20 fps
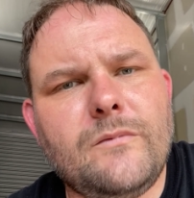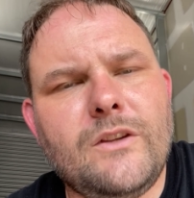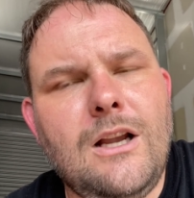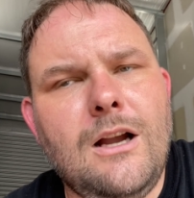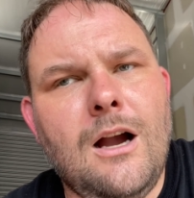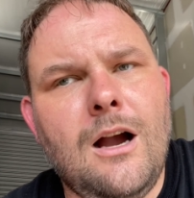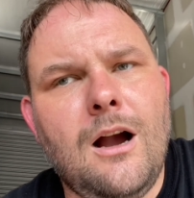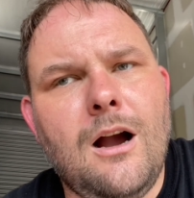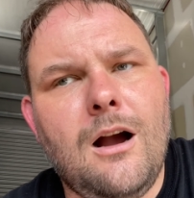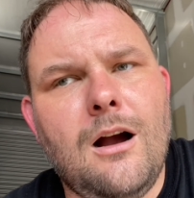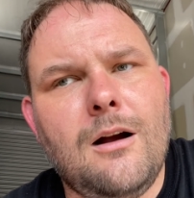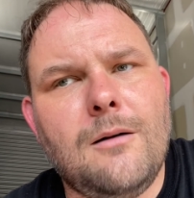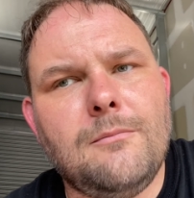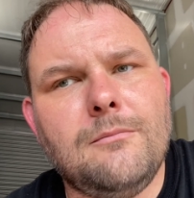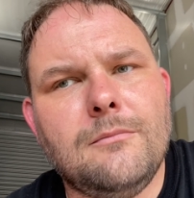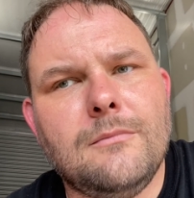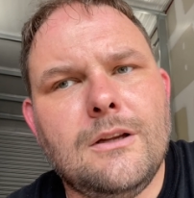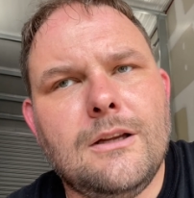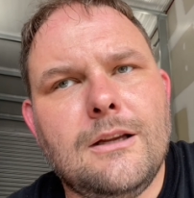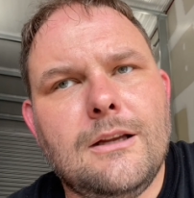
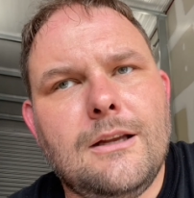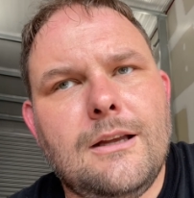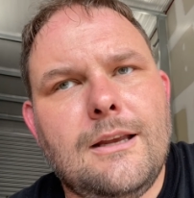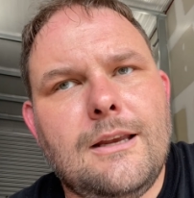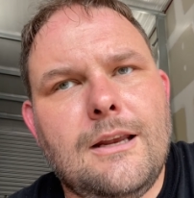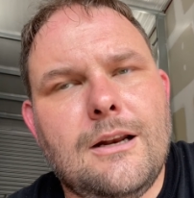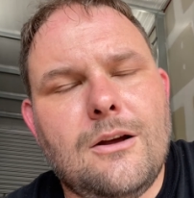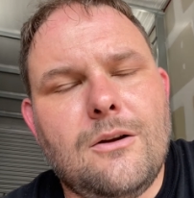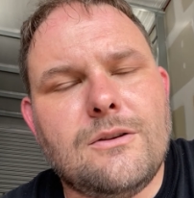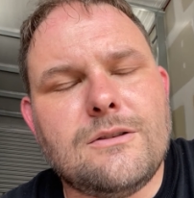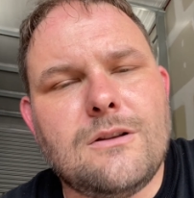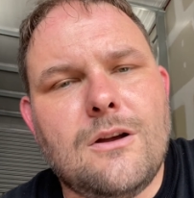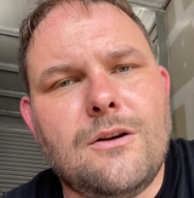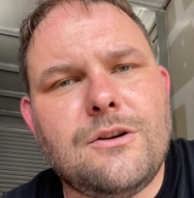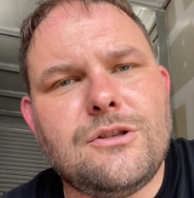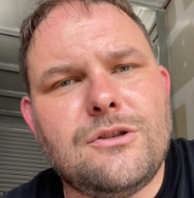You know, as long as you